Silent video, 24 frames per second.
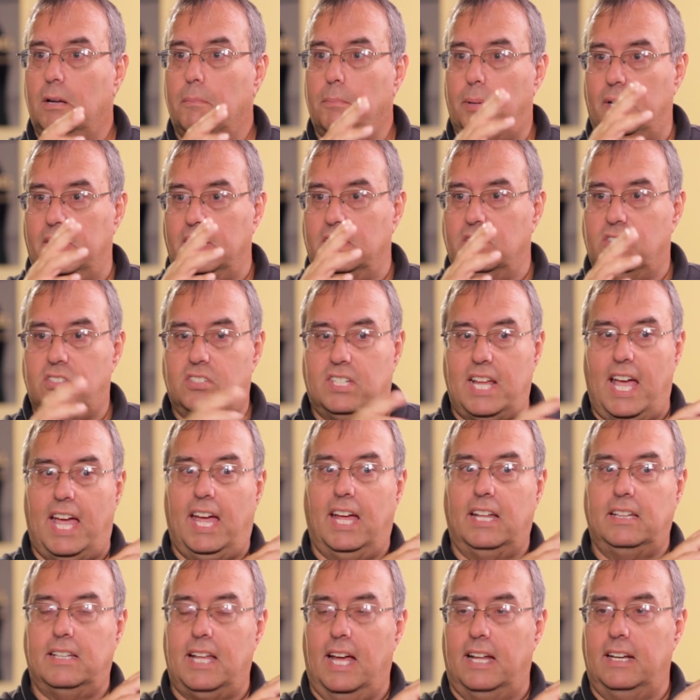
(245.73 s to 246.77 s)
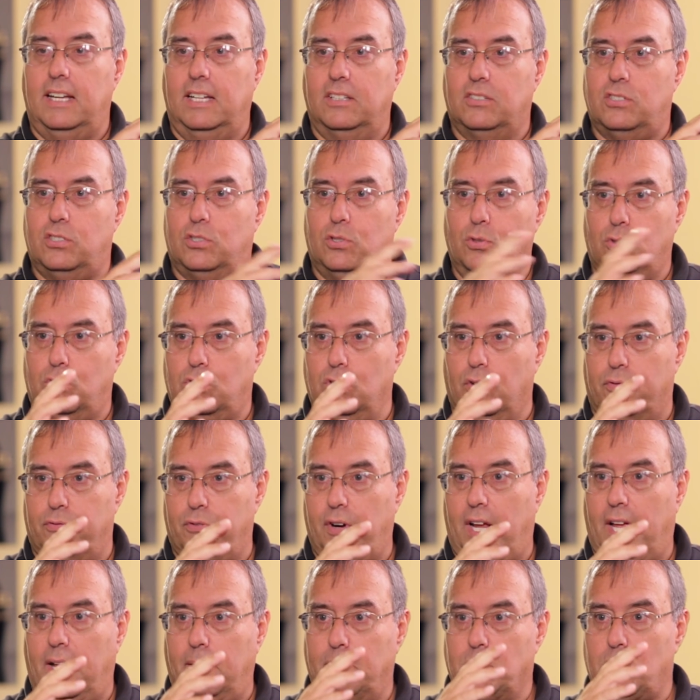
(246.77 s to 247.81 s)
but instead that institutional
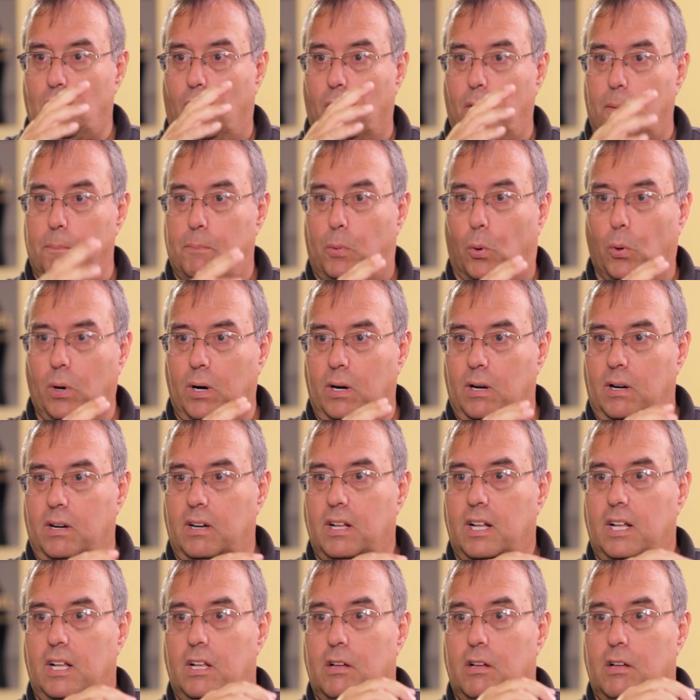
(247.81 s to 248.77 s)
frames are important